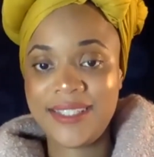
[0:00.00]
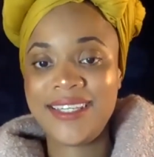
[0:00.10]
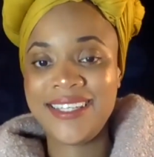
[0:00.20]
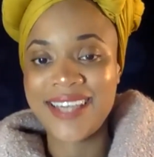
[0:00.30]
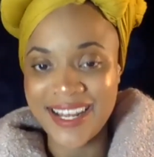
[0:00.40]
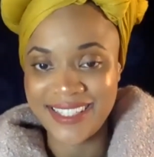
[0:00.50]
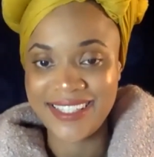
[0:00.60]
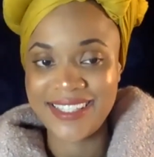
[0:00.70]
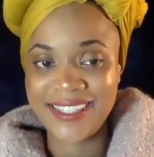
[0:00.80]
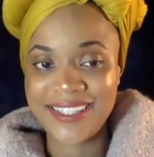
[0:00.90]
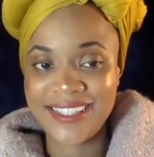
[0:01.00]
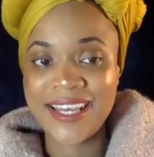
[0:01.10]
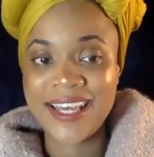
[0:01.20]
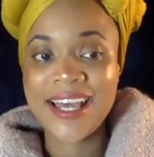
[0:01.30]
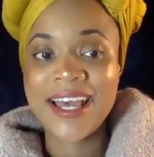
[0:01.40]
Yes.
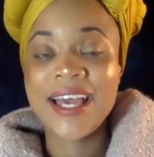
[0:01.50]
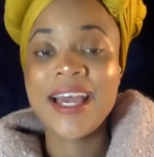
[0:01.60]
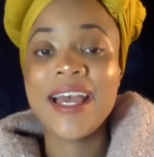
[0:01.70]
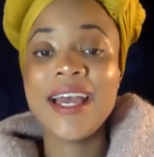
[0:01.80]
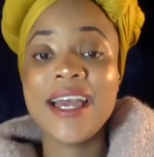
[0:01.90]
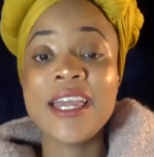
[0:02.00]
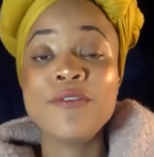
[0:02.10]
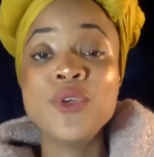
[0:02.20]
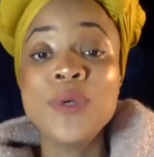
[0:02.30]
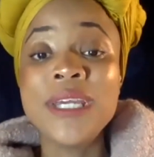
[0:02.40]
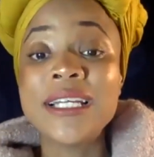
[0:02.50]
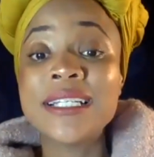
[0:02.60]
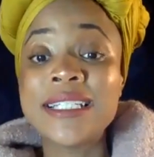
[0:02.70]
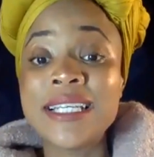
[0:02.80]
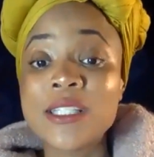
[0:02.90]
If you get
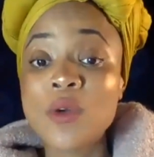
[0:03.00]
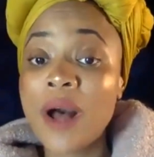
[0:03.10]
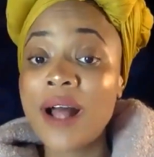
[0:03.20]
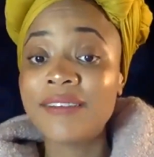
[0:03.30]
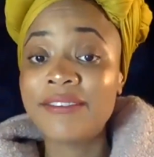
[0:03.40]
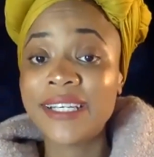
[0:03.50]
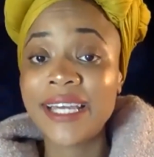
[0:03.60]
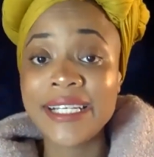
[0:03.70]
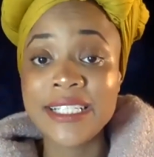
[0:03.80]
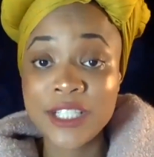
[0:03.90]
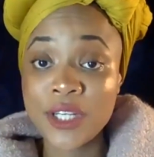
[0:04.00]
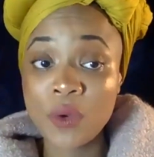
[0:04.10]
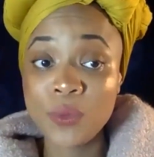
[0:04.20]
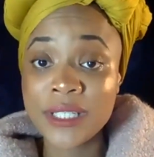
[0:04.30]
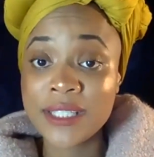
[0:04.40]
a disqualification
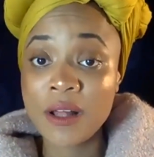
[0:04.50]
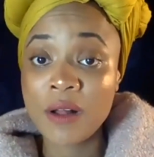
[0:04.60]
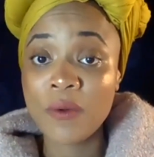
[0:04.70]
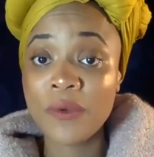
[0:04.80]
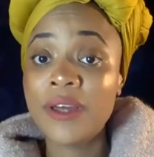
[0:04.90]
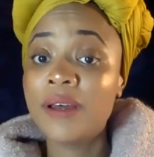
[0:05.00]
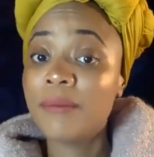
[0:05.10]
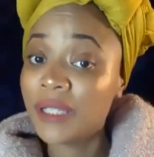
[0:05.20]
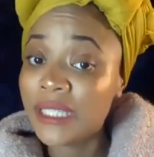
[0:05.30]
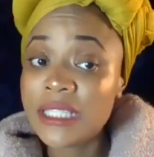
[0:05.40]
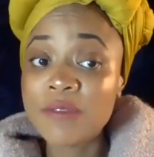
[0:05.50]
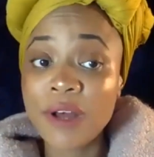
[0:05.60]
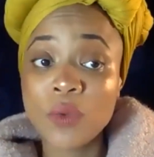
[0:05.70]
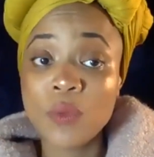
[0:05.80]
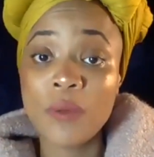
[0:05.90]
notice, though, please
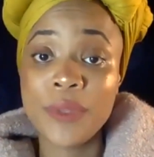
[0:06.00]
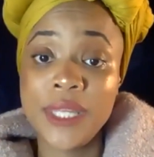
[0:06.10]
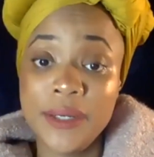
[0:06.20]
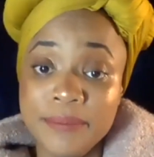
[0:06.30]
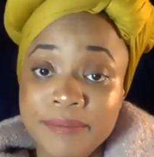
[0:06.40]
follow up with them.